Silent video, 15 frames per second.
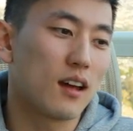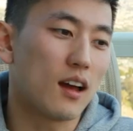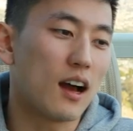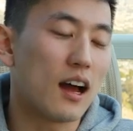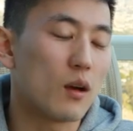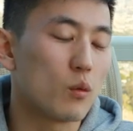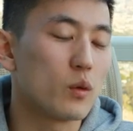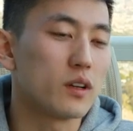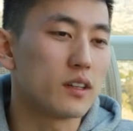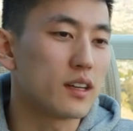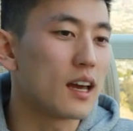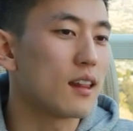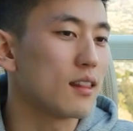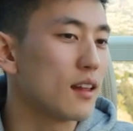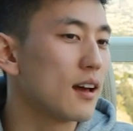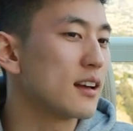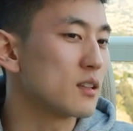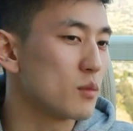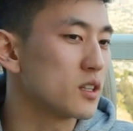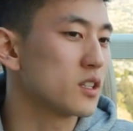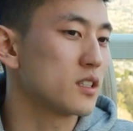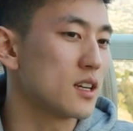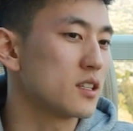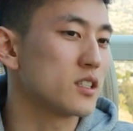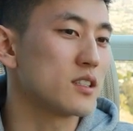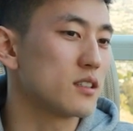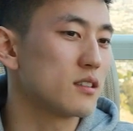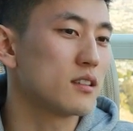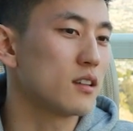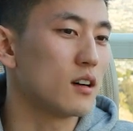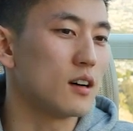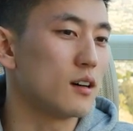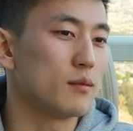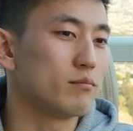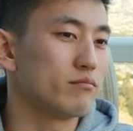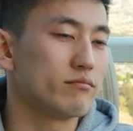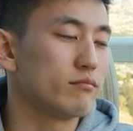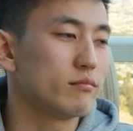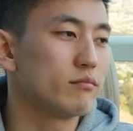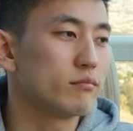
I would get as much attention. Um,